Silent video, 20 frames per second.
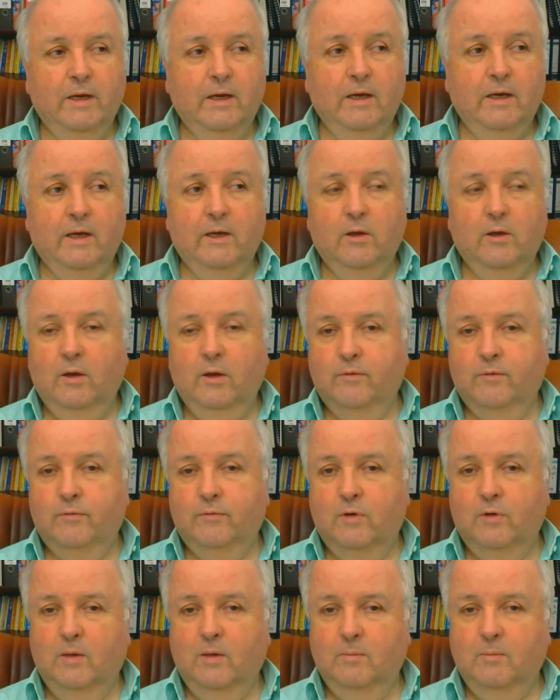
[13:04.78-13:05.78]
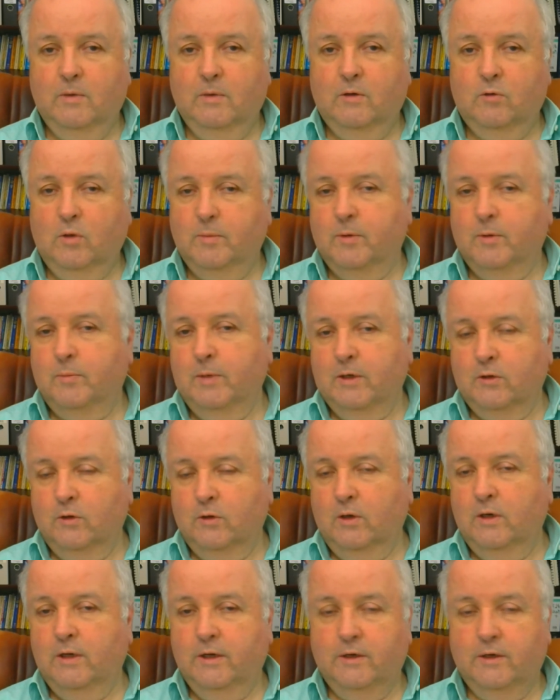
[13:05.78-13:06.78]
I learned from Robert
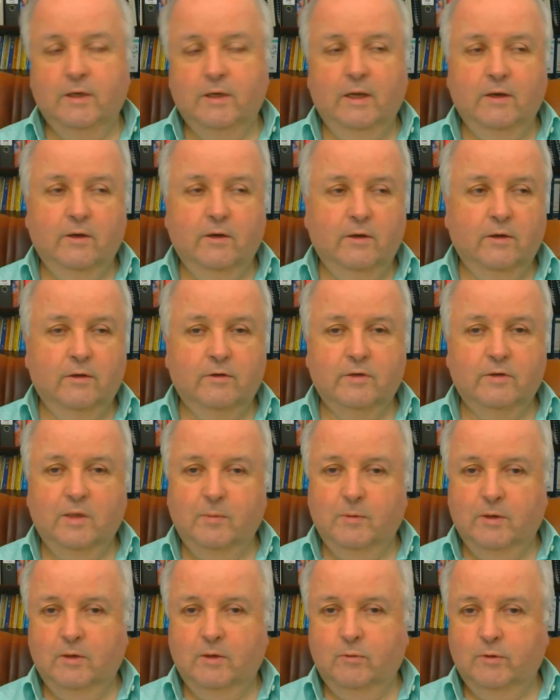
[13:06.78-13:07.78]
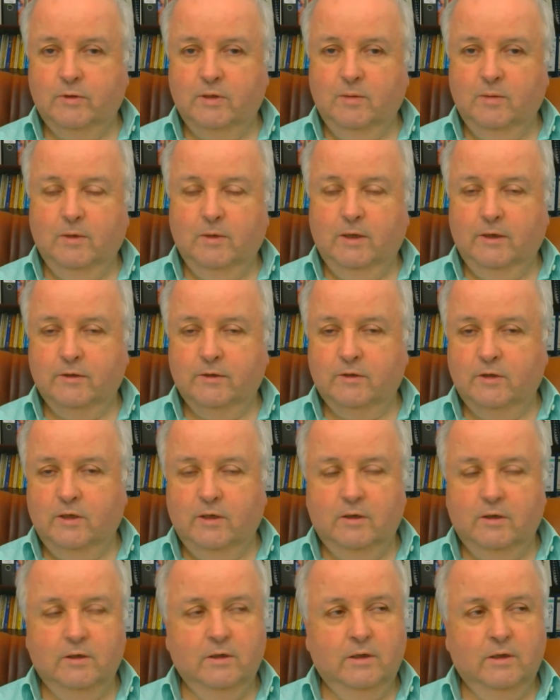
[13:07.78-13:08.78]
McDonald. I attended a seminar with him last
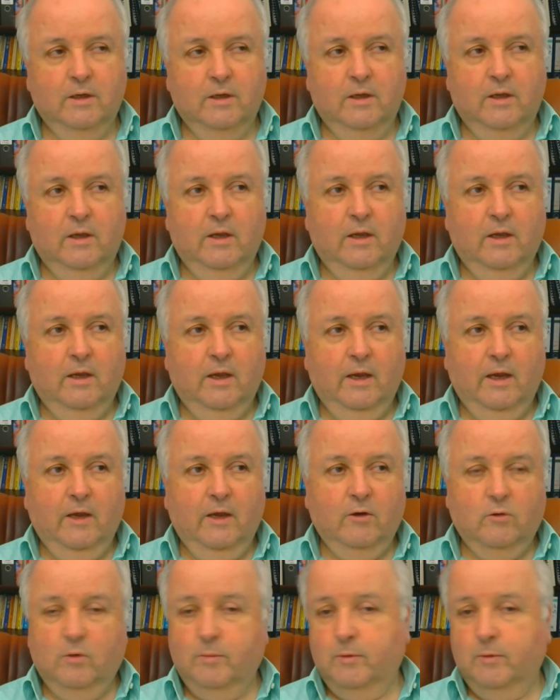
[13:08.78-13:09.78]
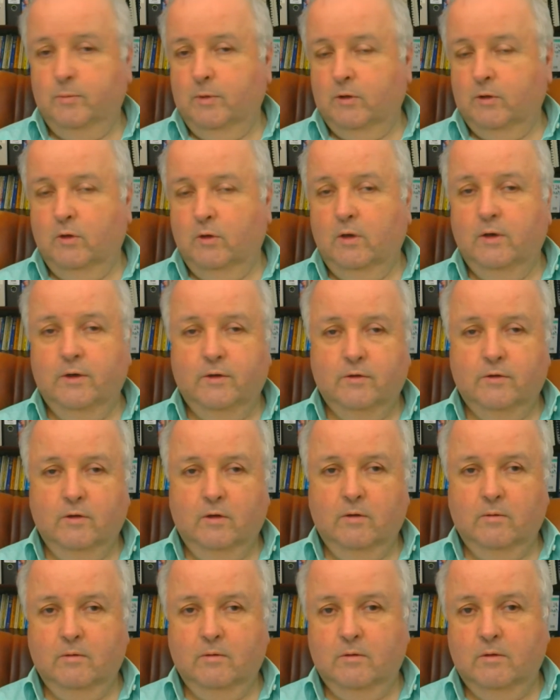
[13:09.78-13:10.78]
year, and Robert McDonald is
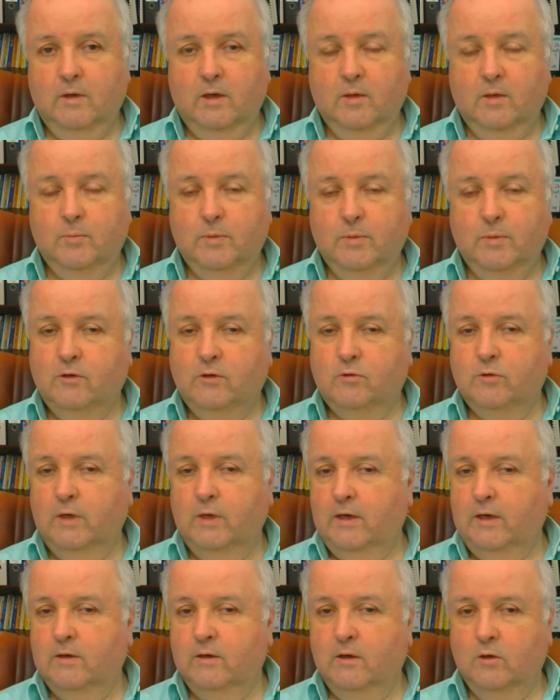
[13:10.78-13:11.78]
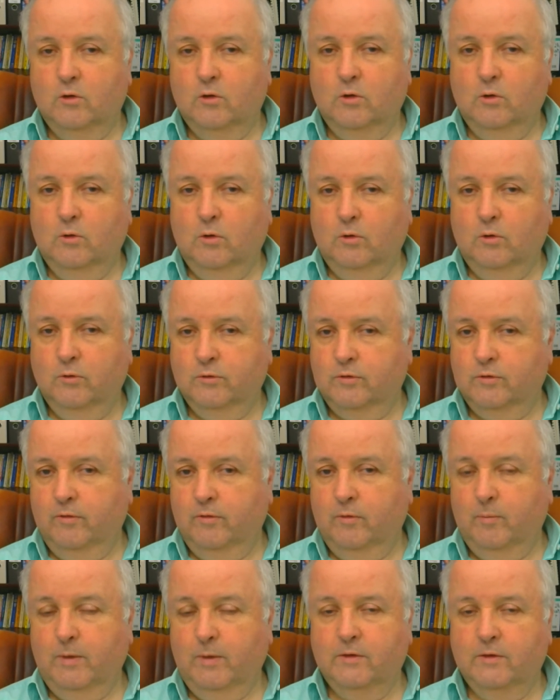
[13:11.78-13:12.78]
an NLP trainer, co-author of
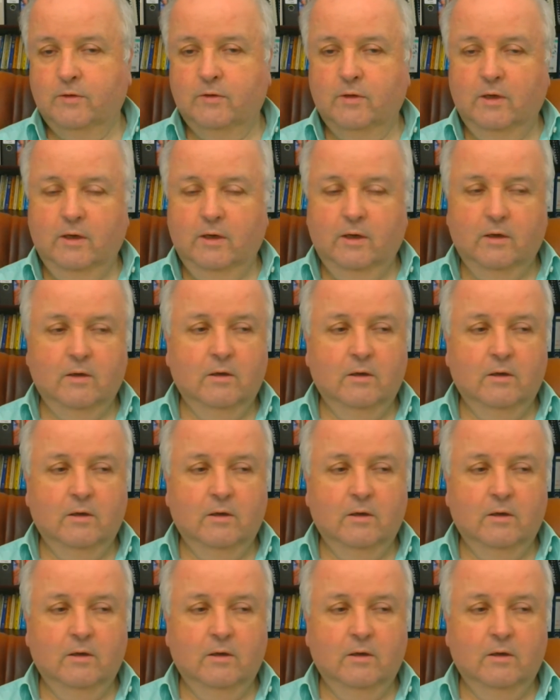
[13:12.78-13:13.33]
the best-selling